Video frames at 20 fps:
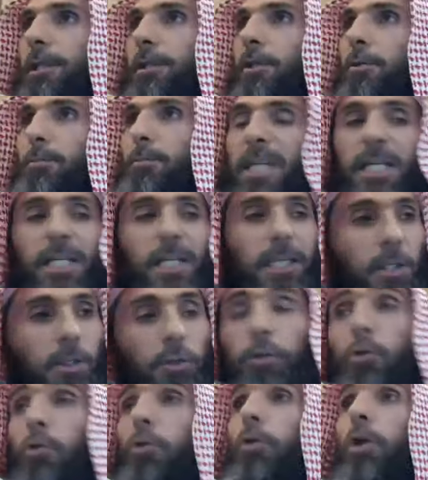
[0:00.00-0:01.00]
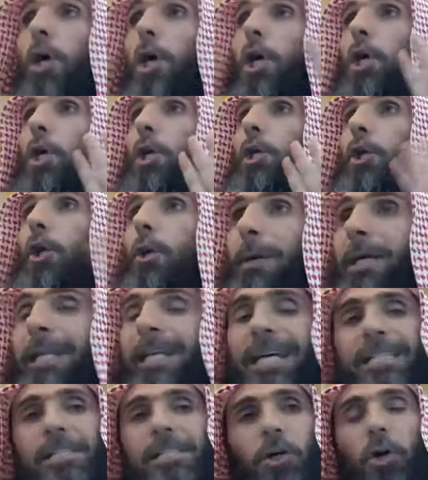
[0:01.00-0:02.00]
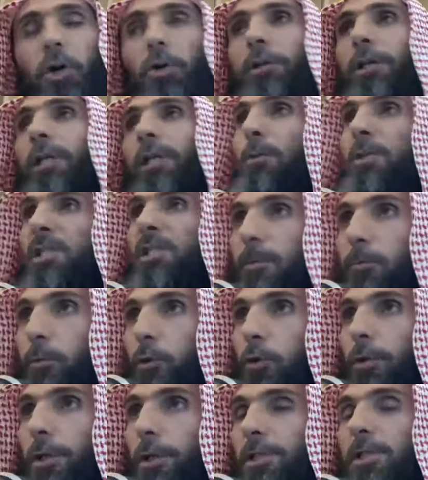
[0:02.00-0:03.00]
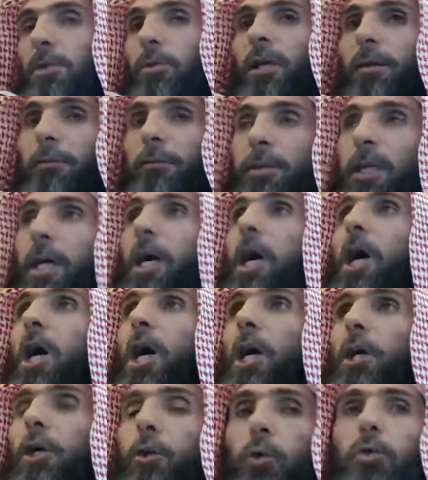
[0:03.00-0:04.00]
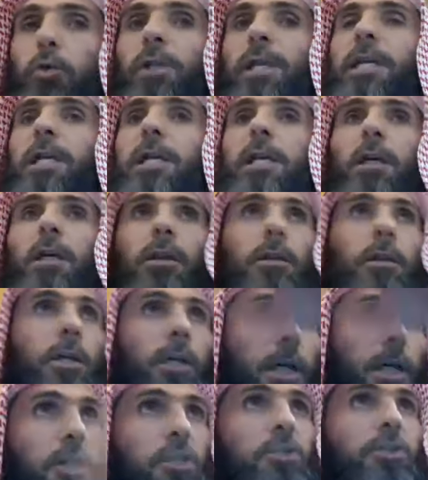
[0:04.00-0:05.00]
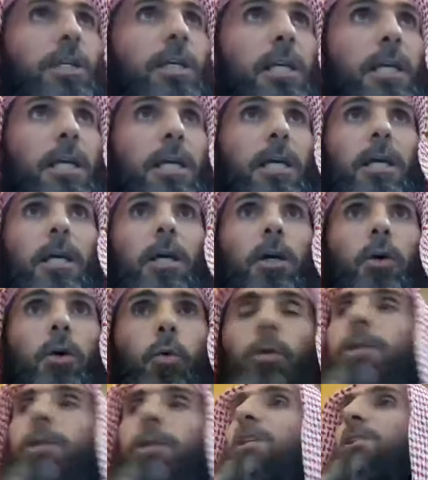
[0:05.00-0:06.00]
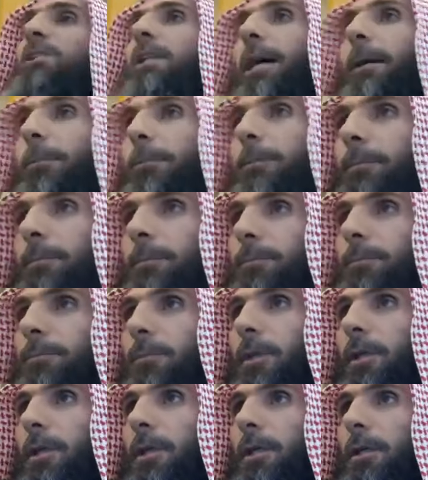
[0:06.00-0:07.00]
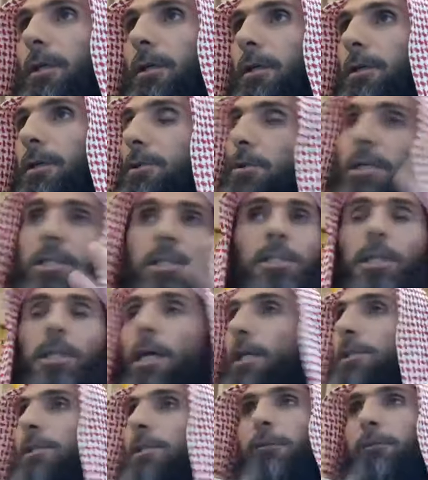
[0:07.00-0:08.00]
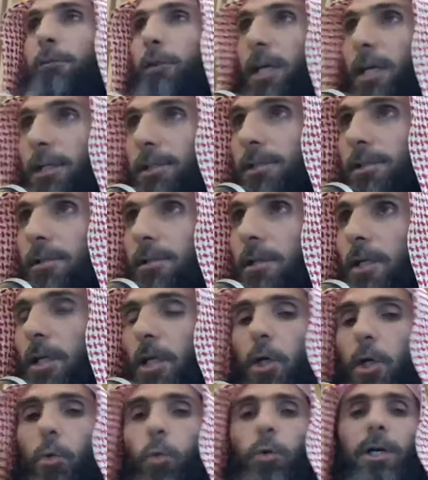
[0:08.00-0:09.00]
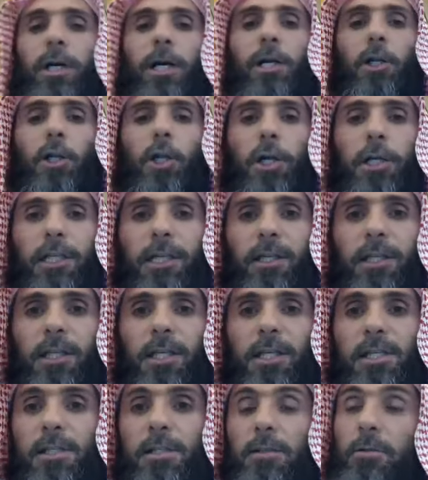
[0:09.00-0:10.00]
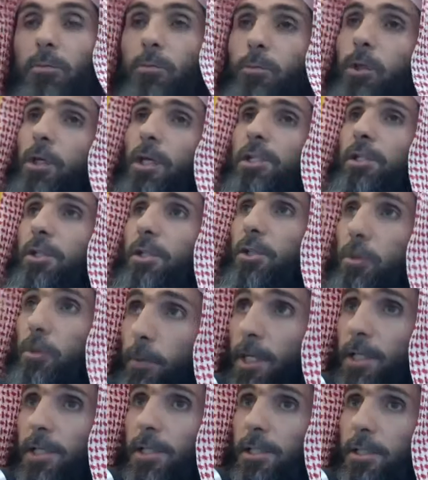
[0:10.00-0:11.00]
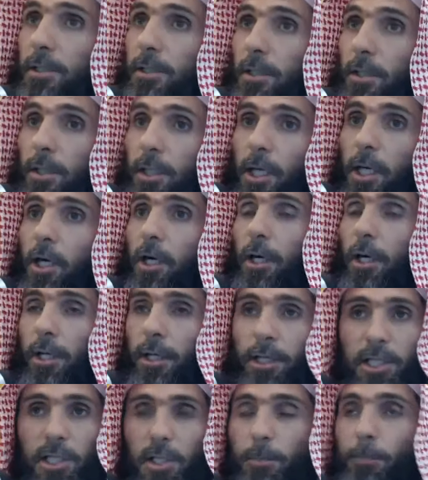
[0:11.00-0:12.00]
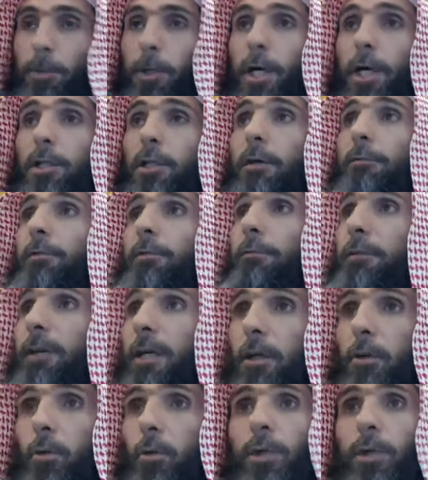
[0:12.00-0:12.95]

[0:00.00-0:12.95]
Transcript: Neither me, neither you, nobody else. Only the Muslim rulers, if they are ruling the country with Islam. So it's not for us. We are learning these because it's a part of the fiqh.